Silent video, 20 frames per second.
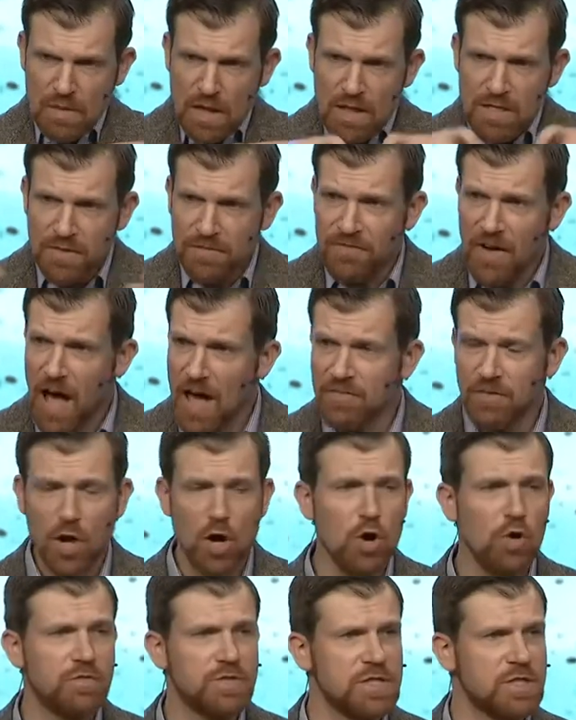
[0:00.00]
the five
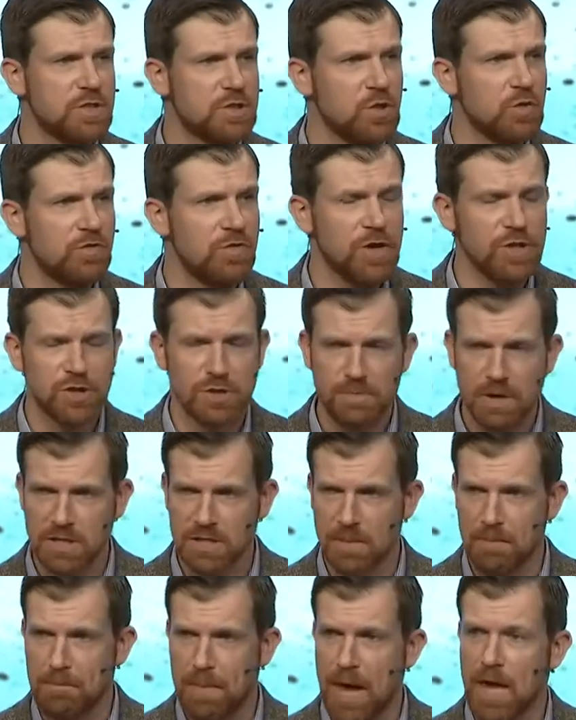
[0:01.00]
loaves and the two fish and makes
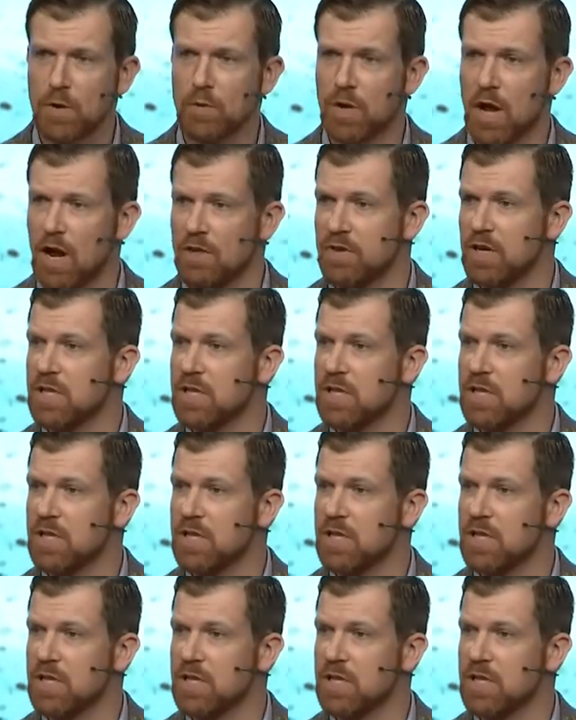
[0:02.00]
a banquet out of it.